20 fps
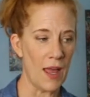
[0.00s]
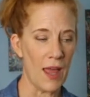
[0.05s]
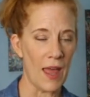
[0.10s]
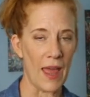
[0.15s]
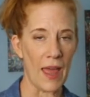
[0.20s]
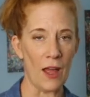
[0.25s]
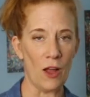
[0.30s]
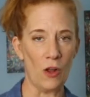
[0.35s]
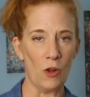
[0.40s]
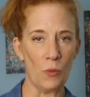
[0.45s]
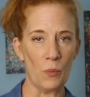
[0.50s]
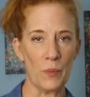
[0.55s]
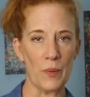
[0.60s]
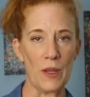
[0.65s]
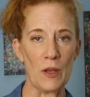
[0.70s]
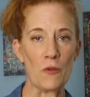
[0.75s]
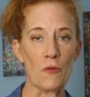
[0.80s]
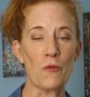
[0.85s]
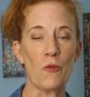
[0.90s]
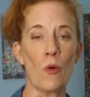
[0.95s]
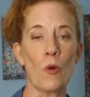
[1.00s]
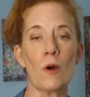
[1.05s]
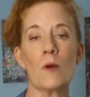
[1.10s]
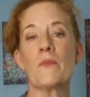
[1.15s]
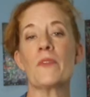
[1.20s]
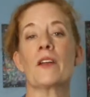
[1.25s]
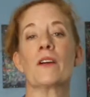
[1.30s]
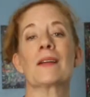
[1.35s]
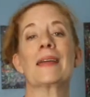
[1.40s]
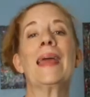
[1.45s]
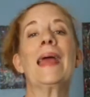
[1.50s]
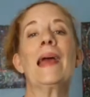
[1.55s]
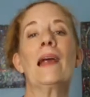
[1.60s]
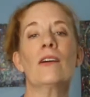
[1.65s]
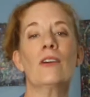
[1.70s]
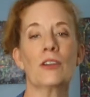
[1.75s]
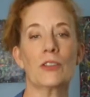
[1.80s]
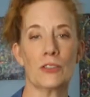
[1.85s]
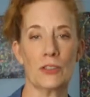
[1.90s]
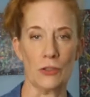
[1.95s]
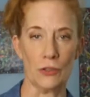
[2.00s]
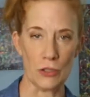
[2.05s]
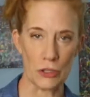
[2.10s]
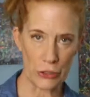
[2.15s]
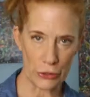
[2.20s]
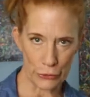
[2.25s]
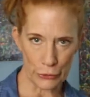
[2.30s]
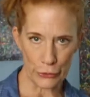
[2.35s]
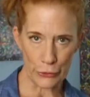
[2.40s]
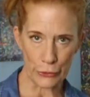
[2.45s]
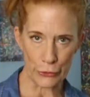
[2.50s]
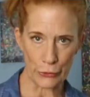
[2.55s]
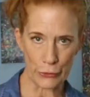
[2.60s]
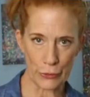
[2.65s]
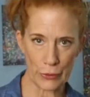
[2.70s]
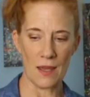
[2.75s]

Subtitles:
help inform their character too.